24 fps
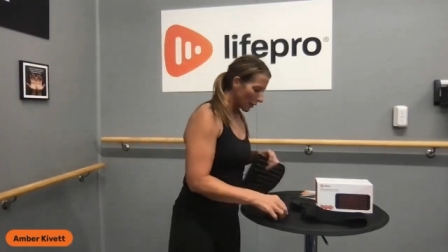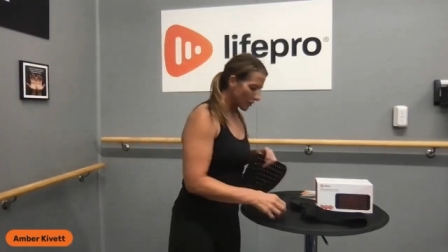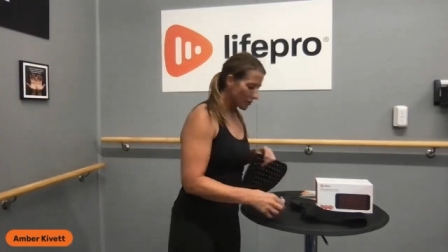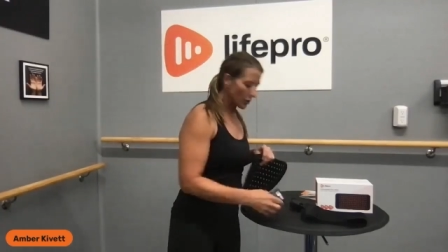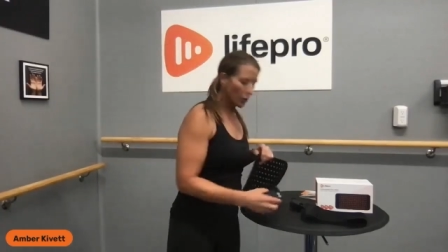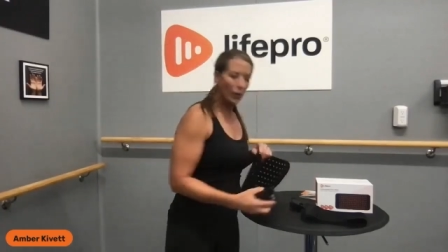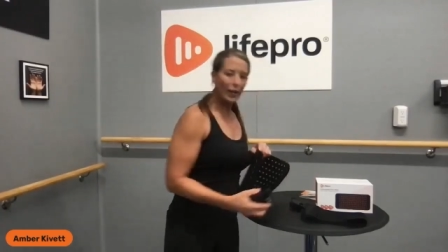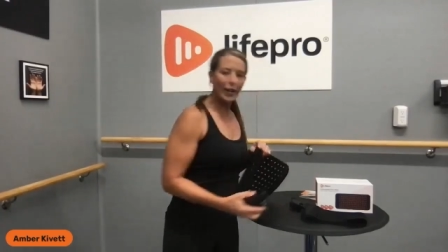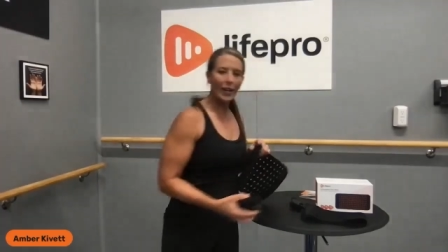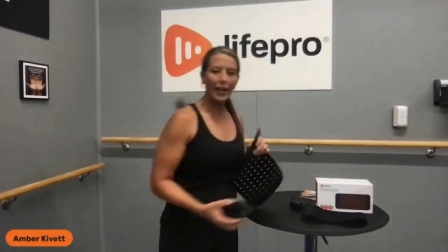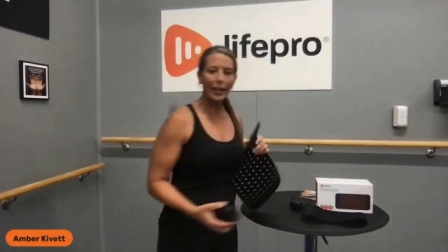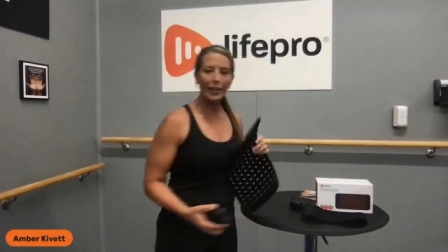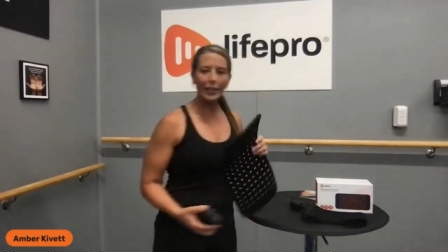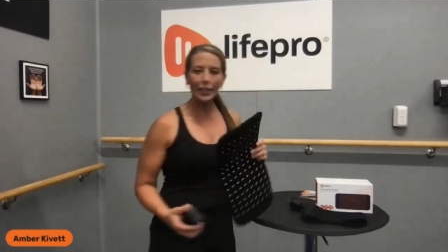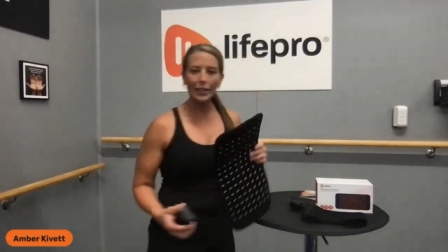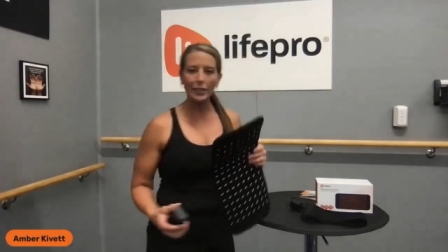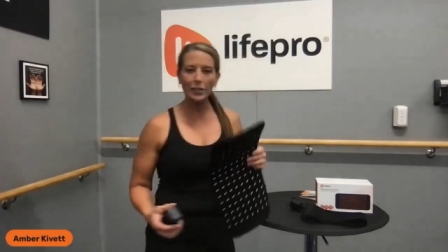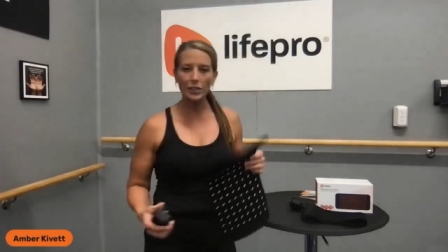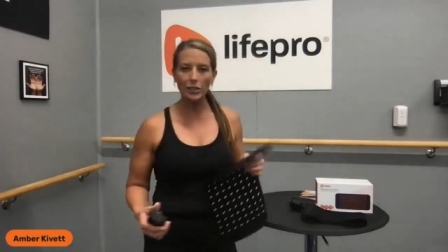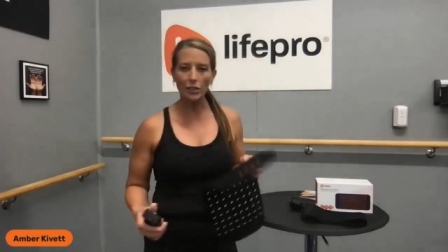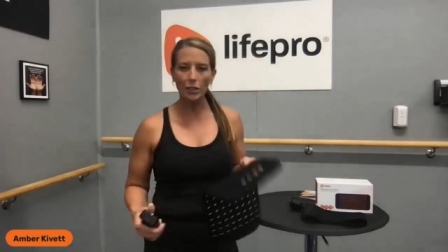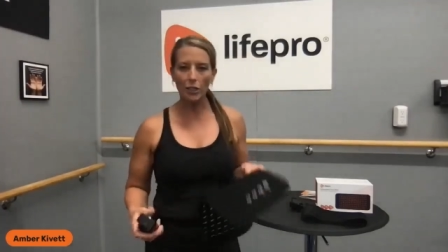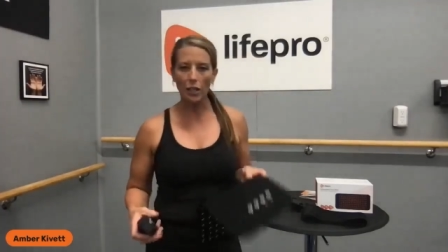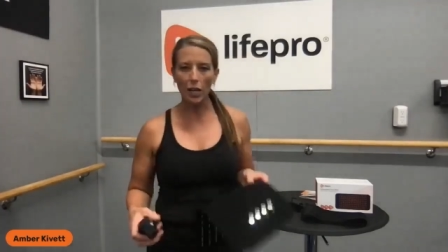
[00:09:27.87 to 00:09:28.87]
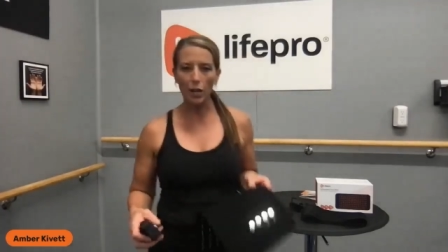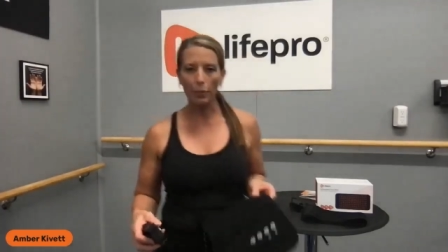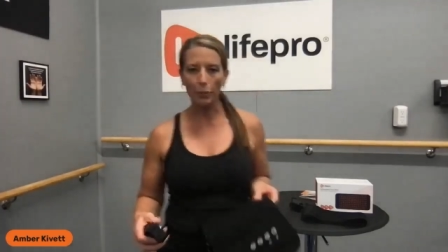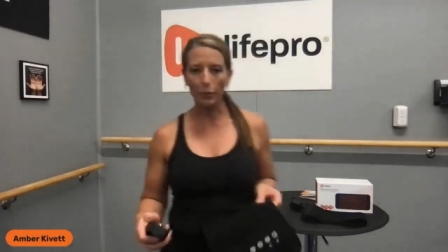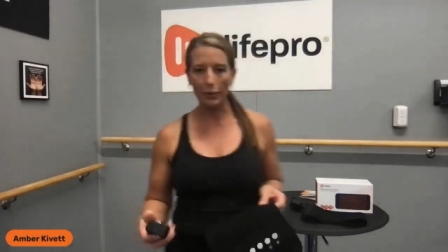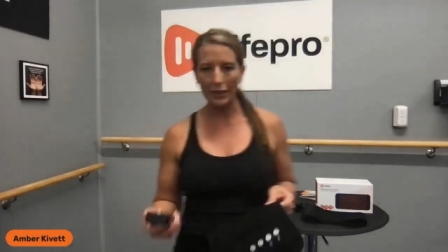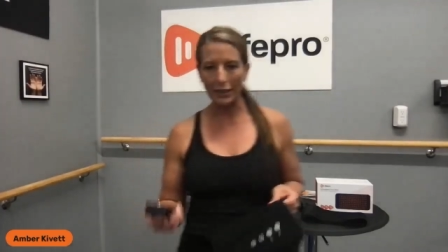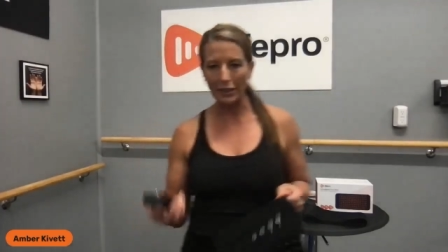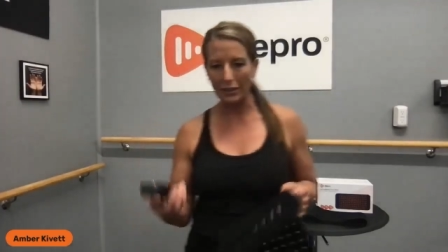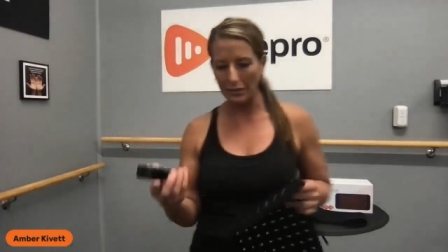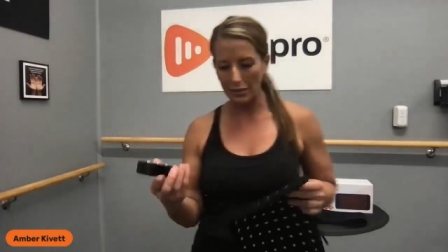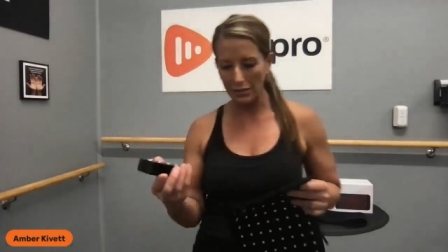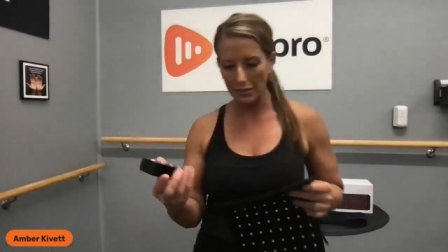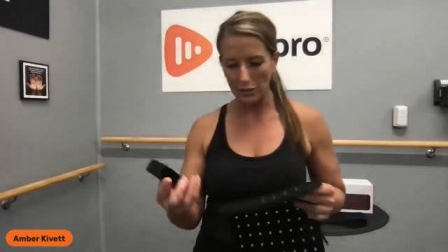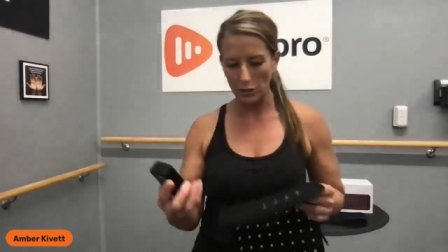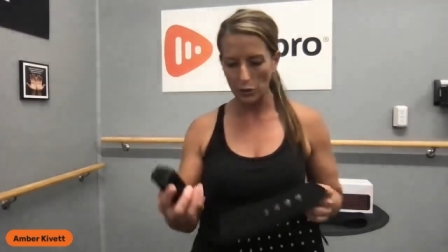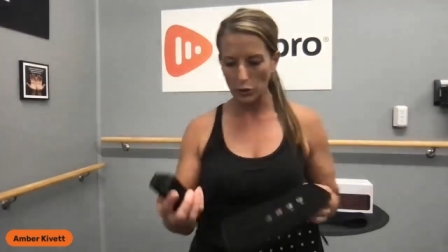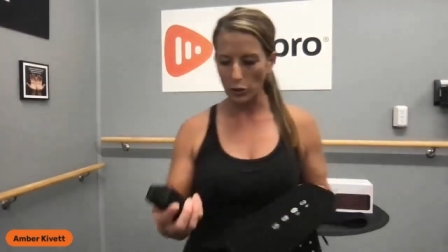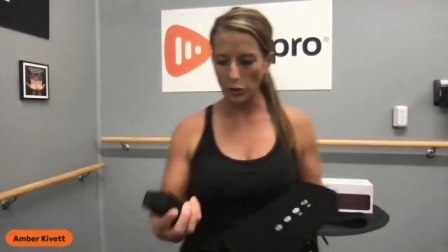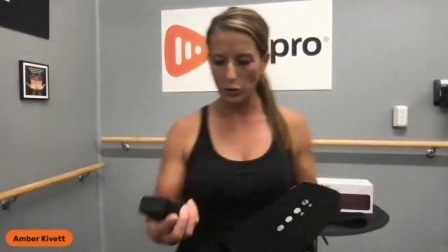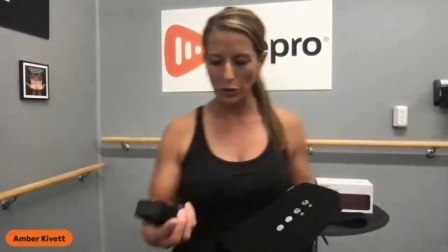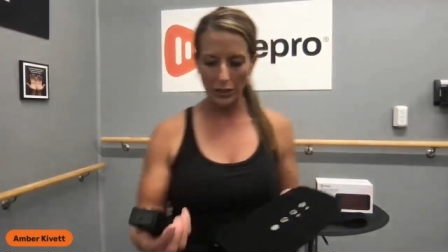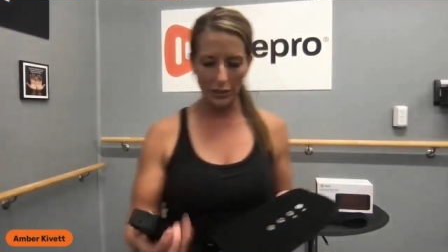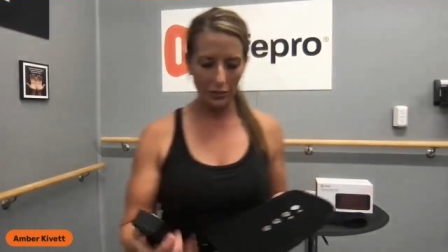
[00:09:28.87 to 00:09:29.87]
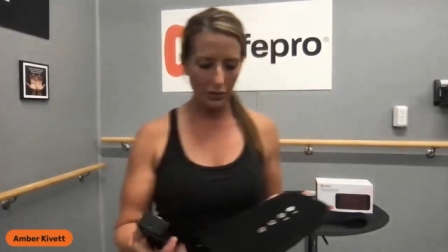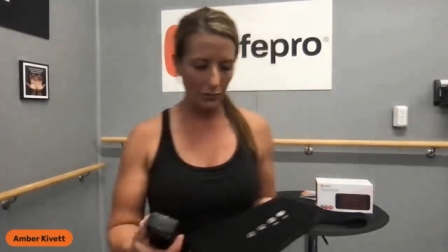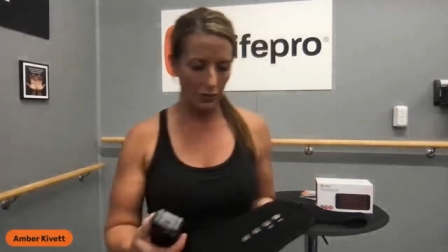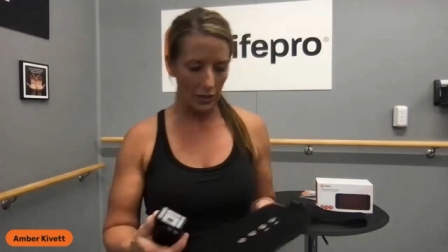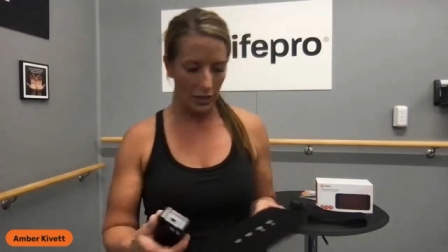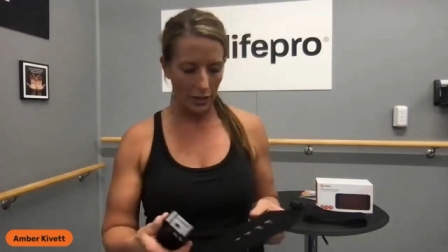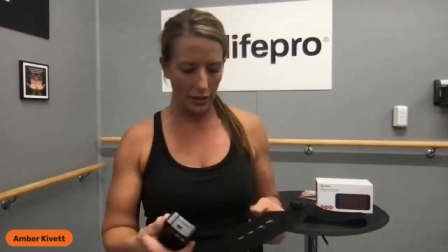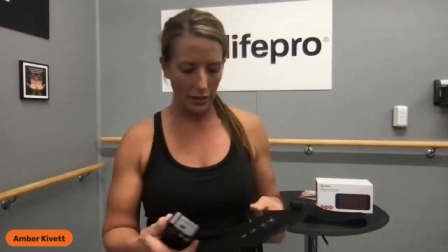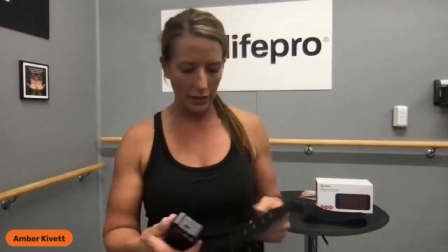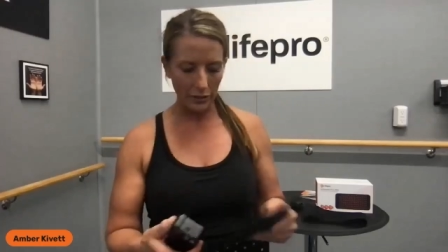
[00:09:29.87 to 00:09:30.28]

let's go ahead and start operating this so you can